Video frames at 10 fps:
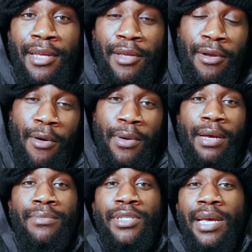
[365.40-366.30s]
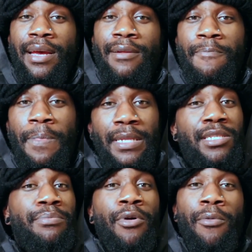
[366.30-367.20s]
You know what I'm saying? And
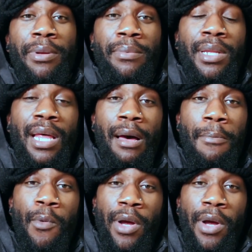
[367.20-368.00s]
to pull people up